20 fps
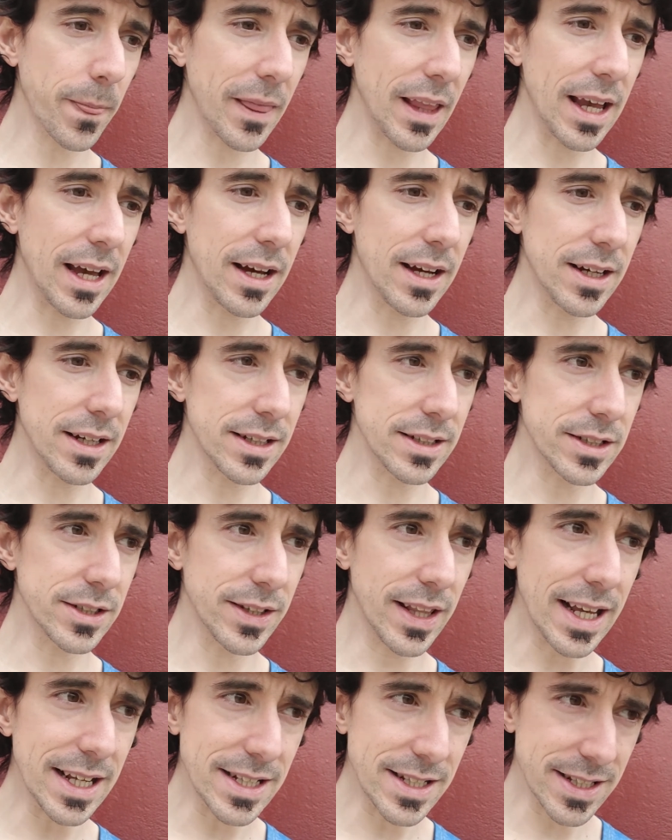
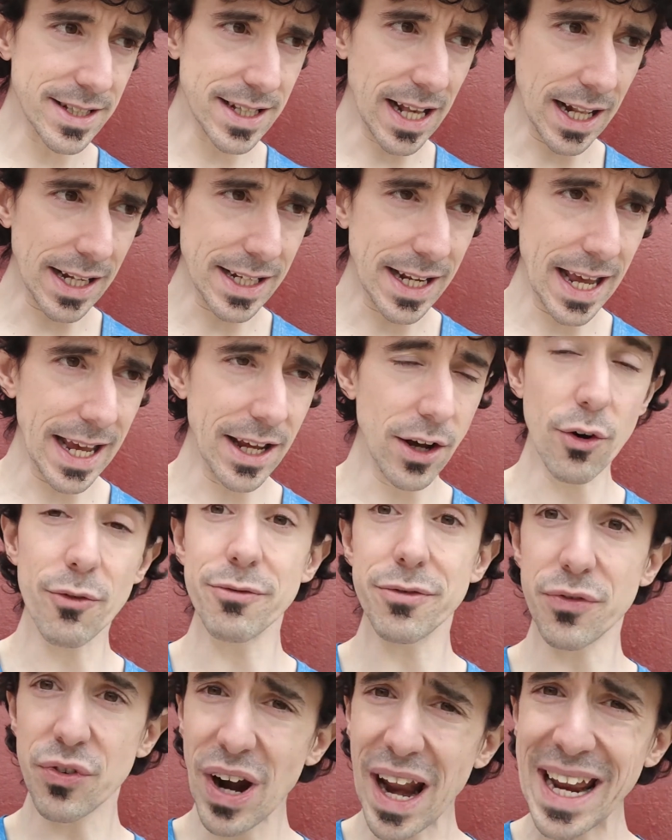today, Sunday, on
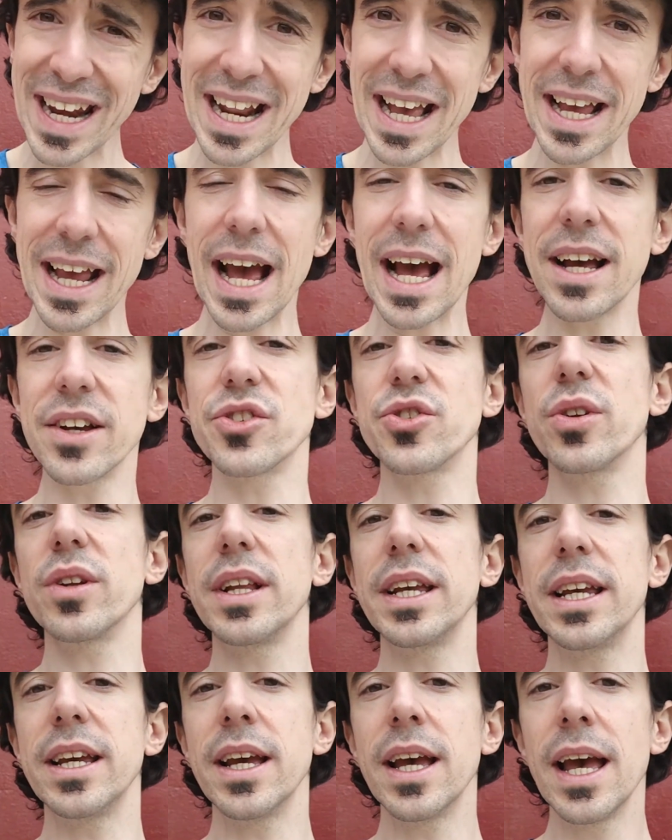Friday
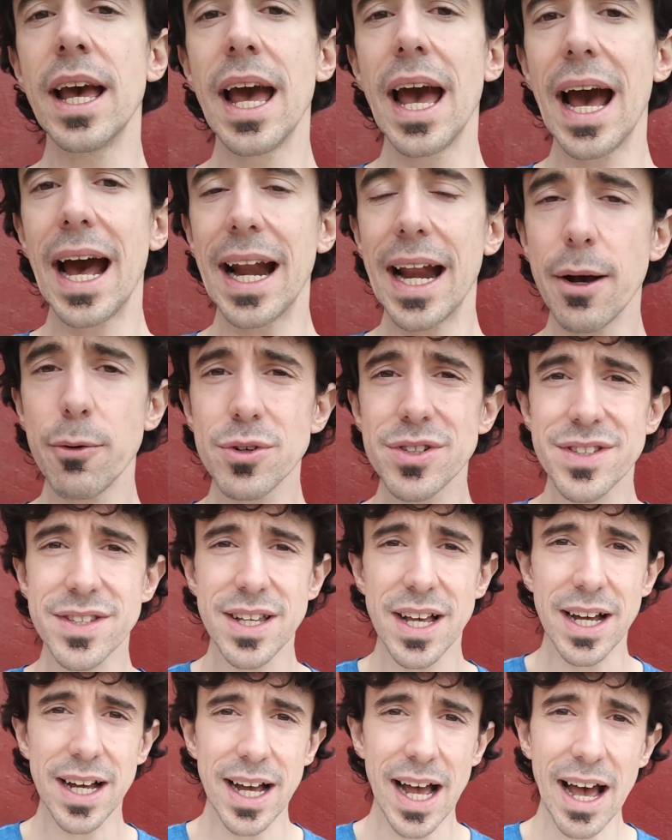actually, and I was
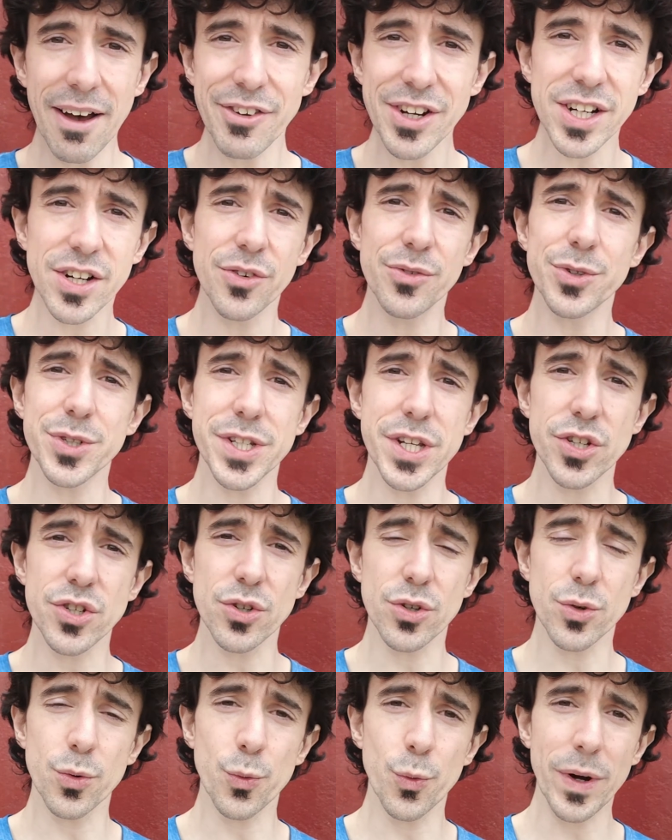having a
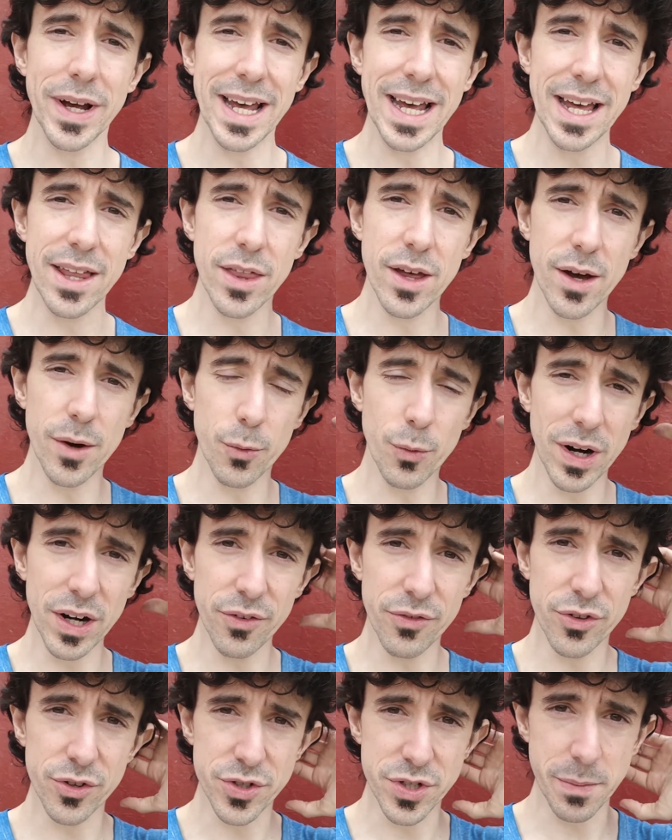conversation with one
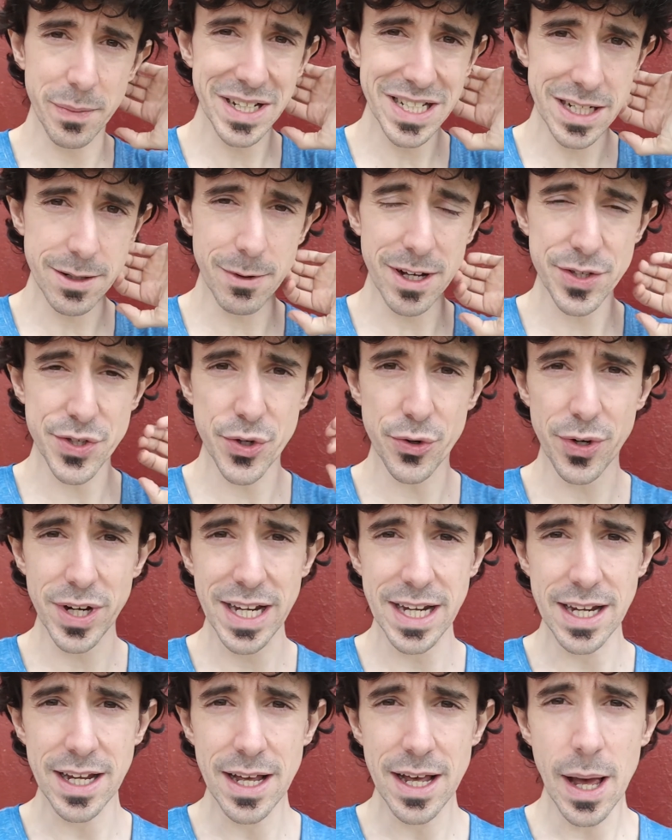of the Semantic
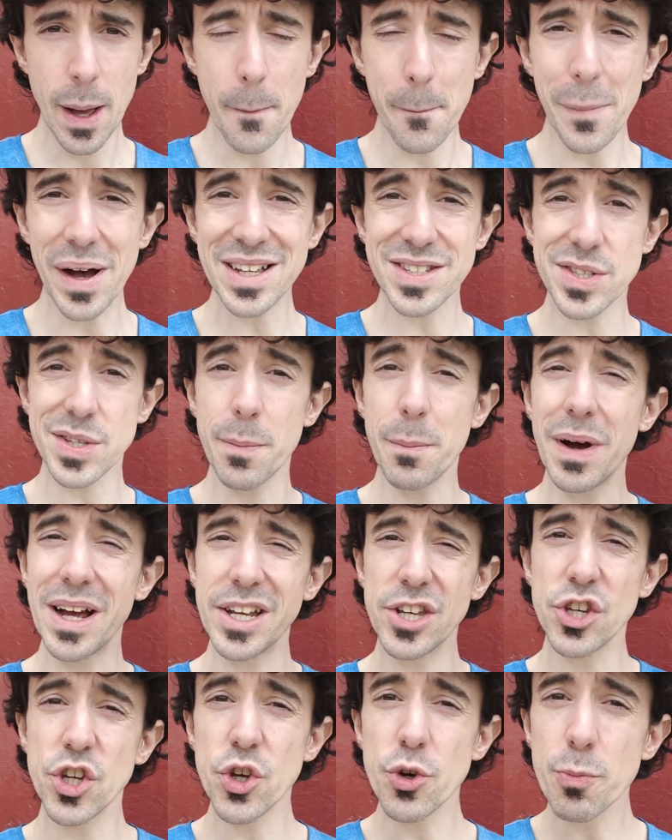Mastery
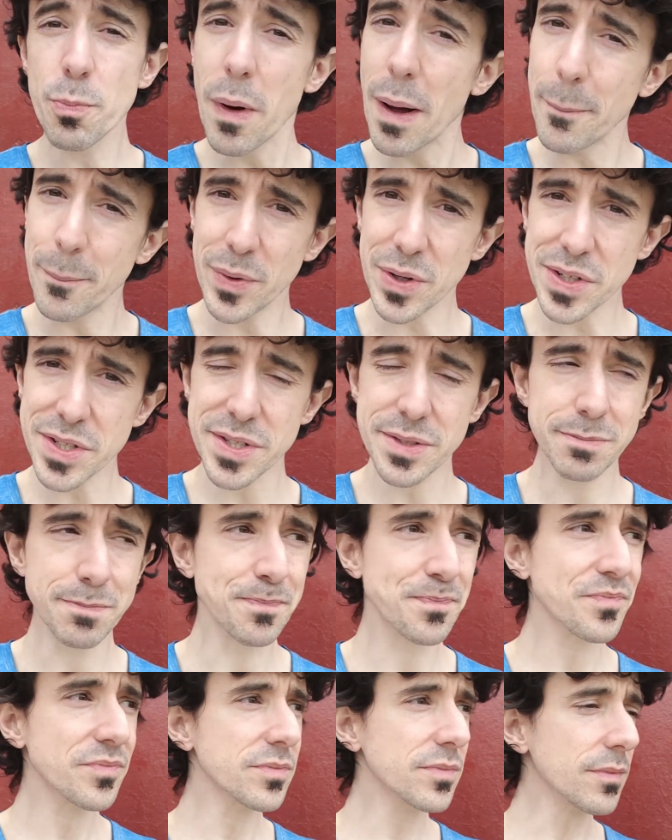Mastermind new members.
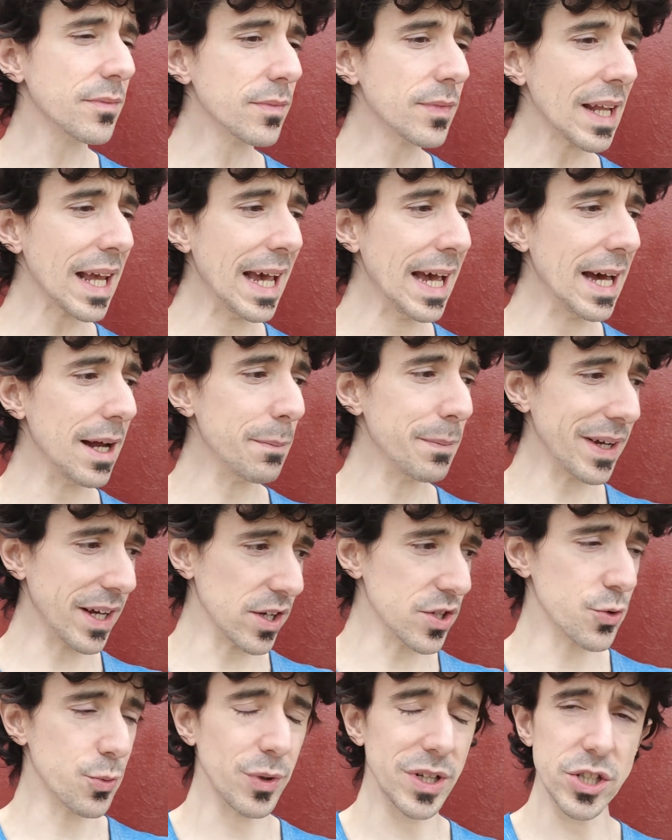And
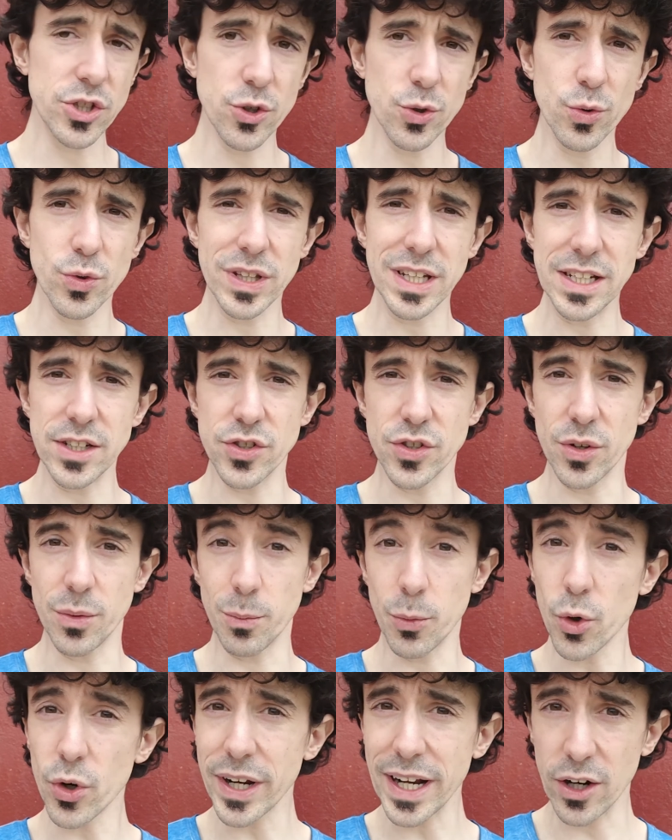because we do these
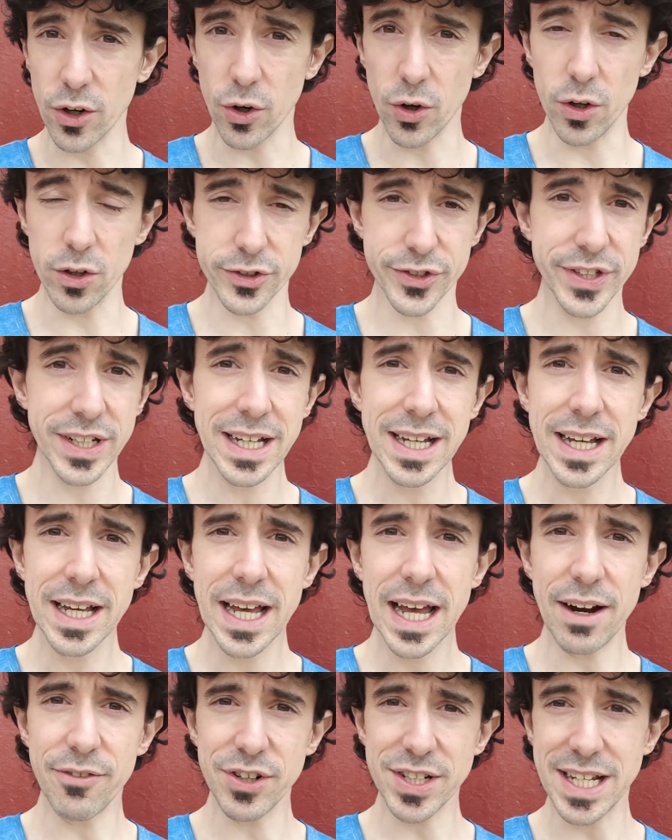onboarding calls
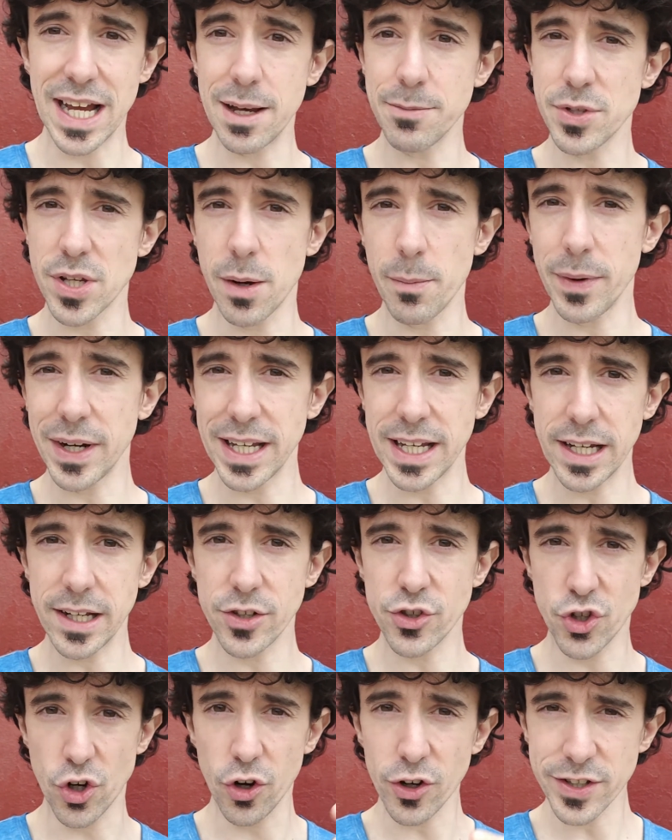every time somebody
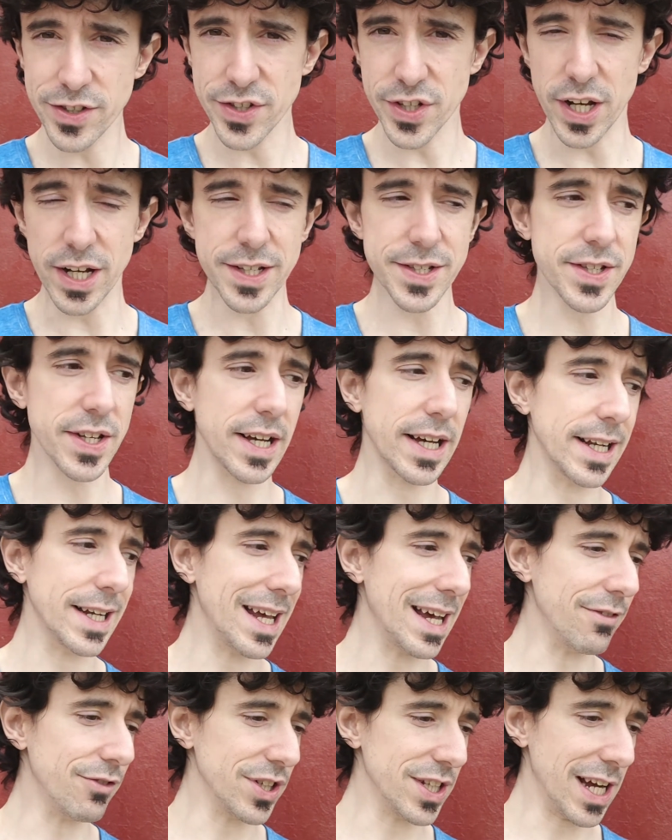joins us, and
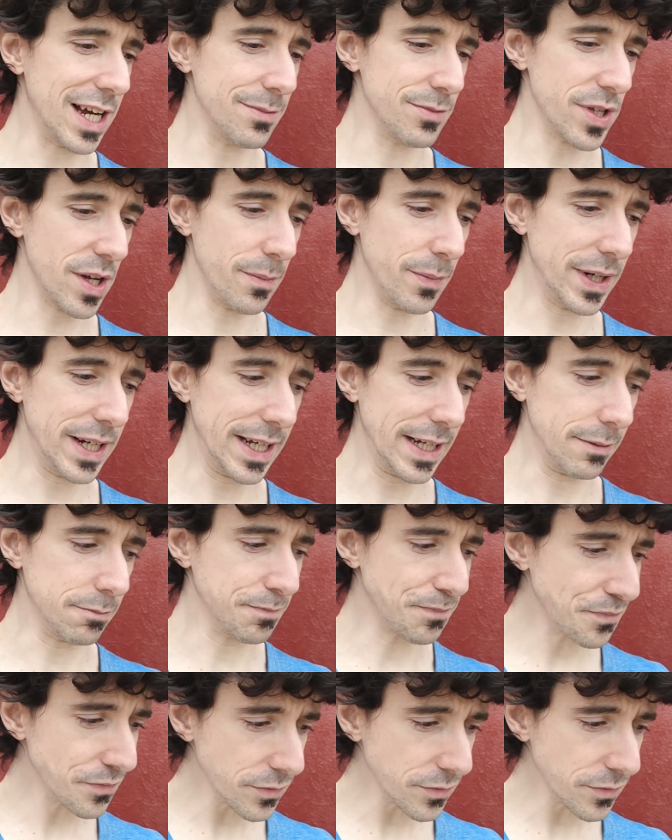every time somebody